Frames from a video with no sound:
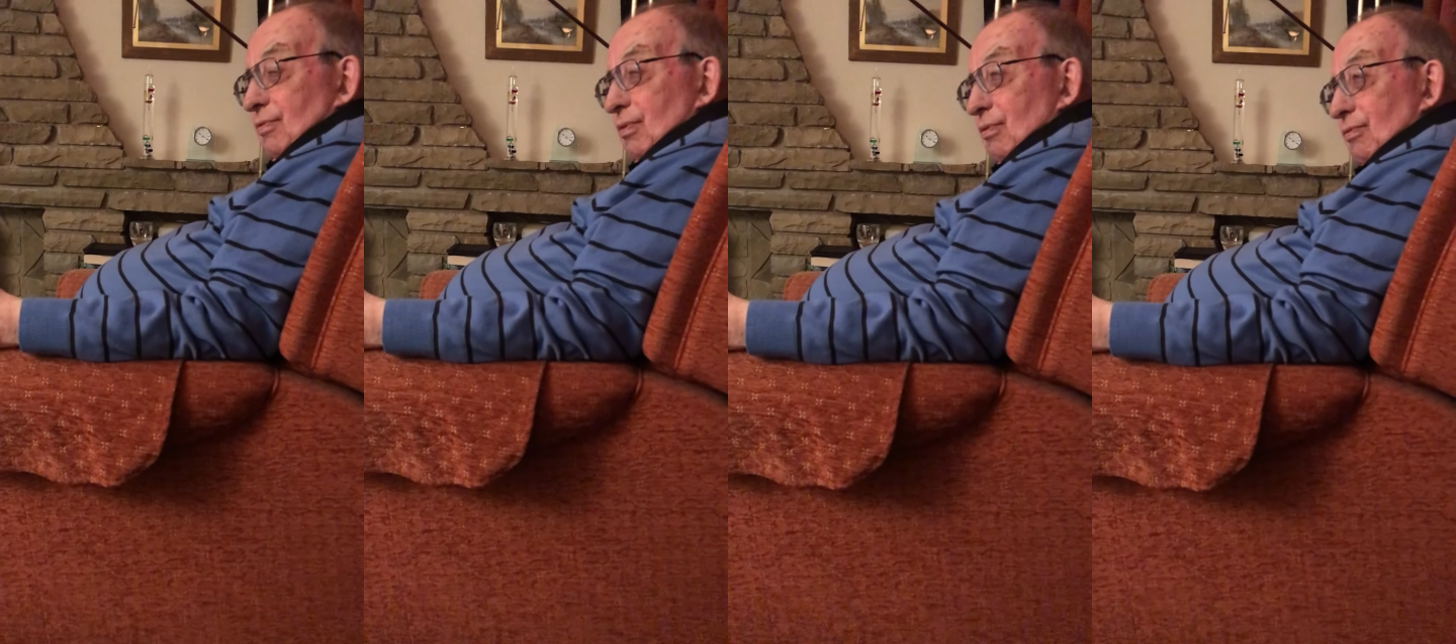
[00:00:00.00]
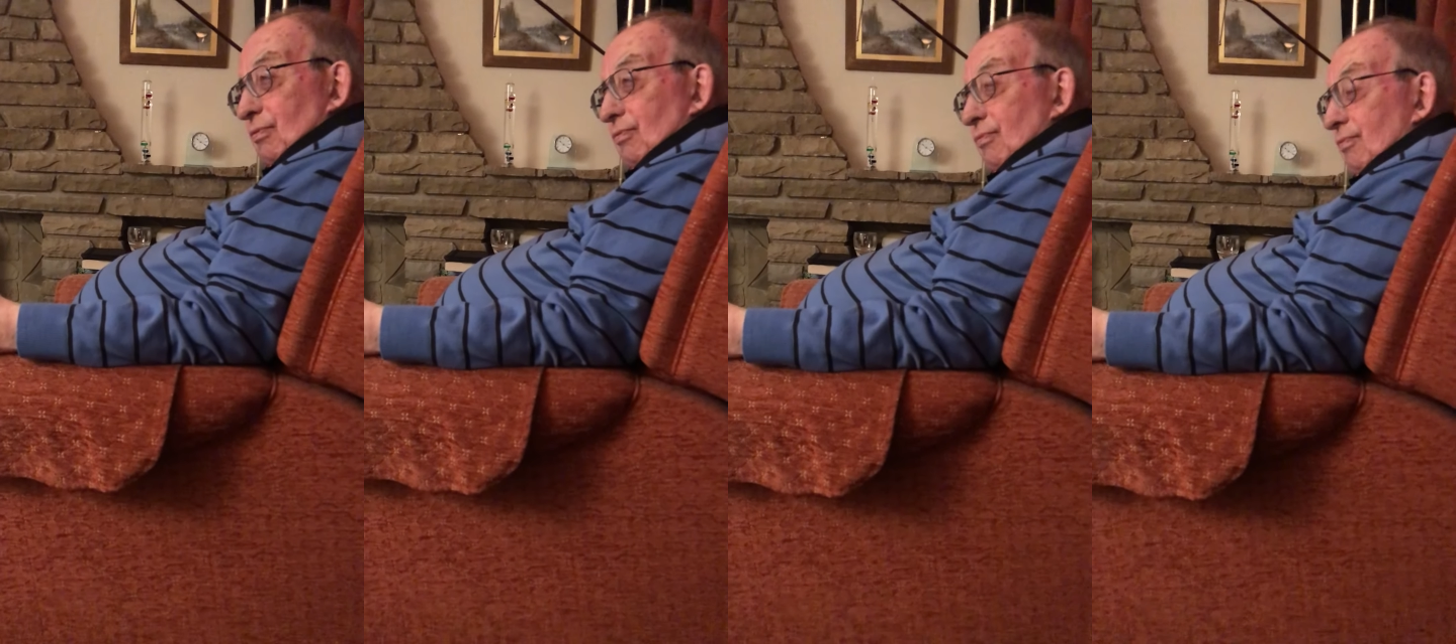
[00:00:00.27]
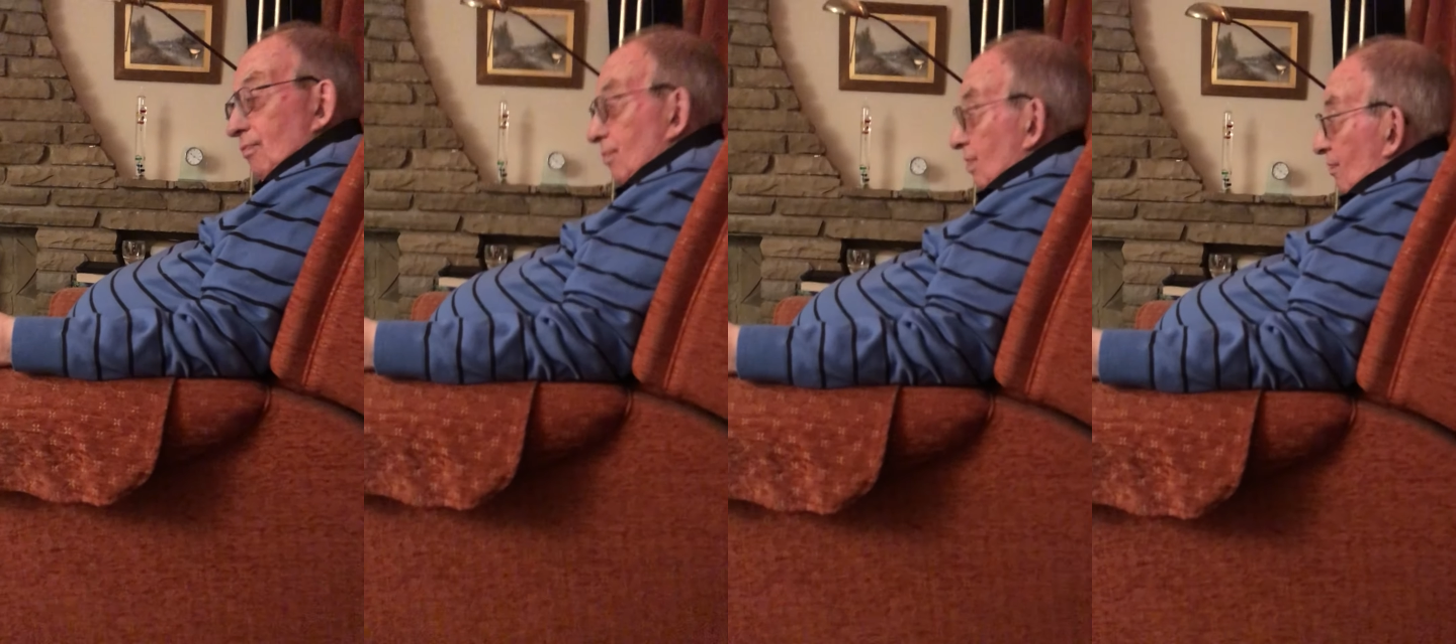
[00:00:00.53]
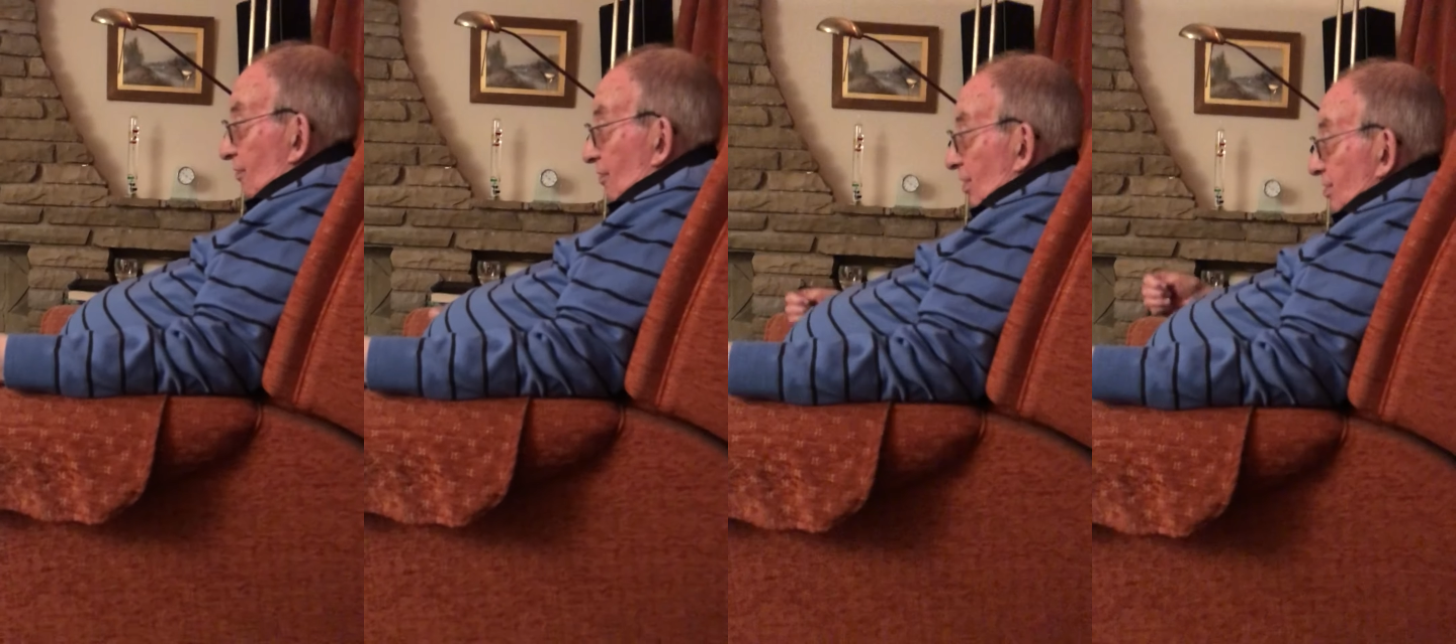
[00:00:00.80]
of
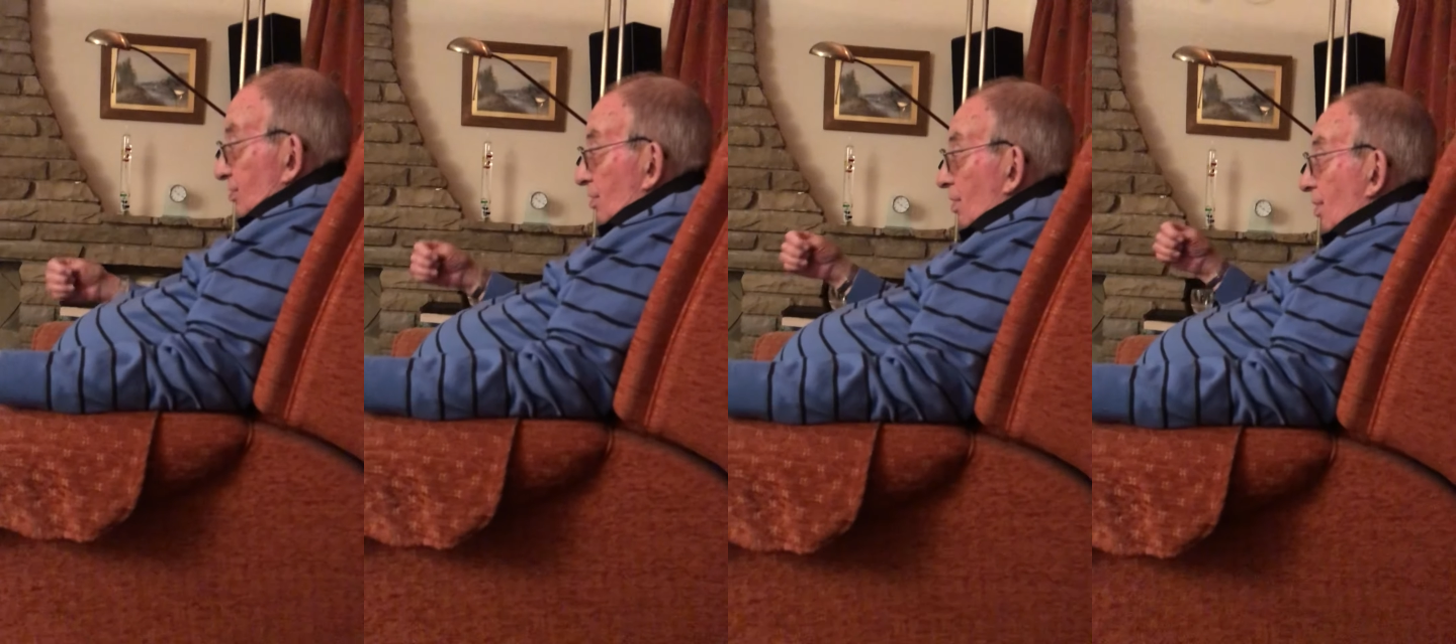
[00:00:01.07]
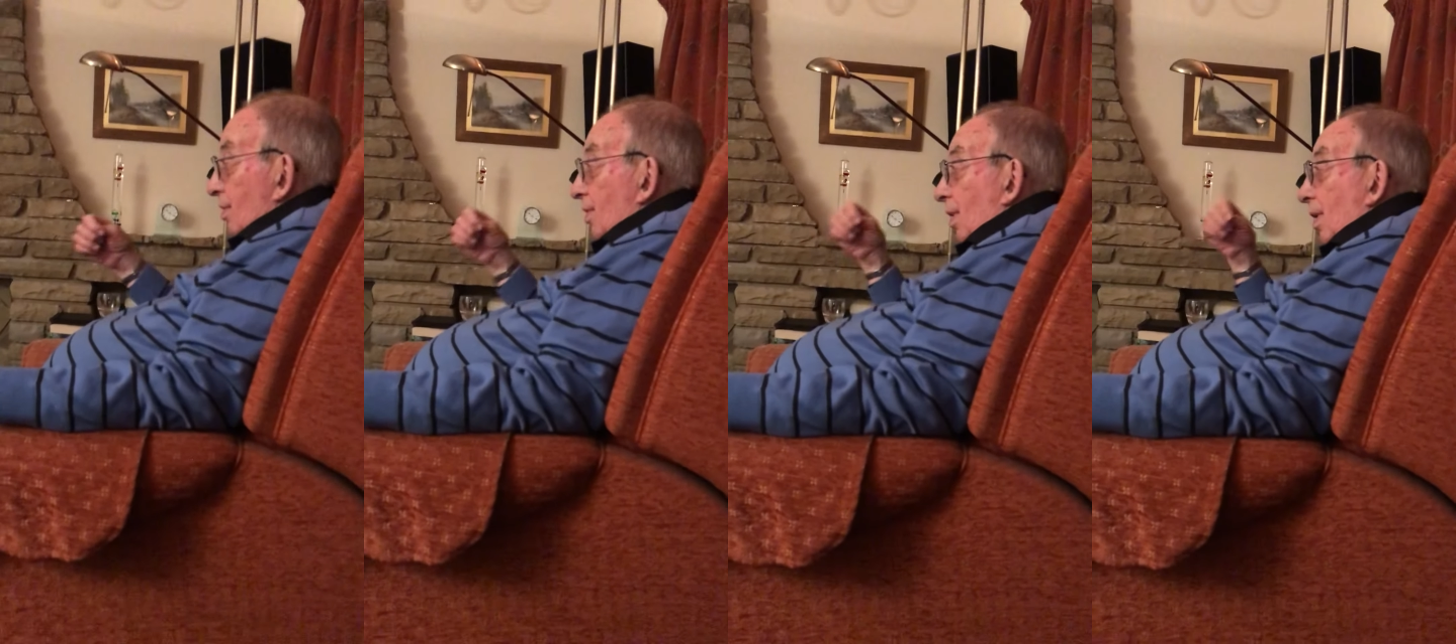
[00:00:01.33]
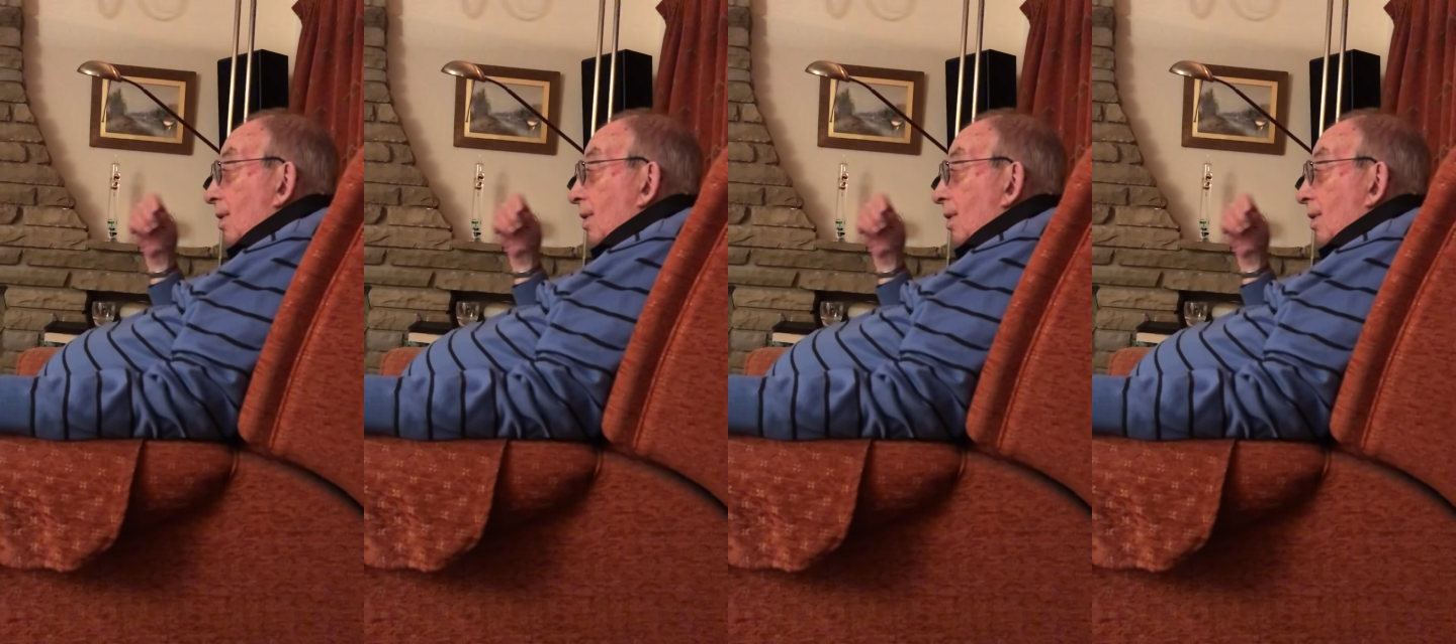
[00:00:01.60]
the First Order.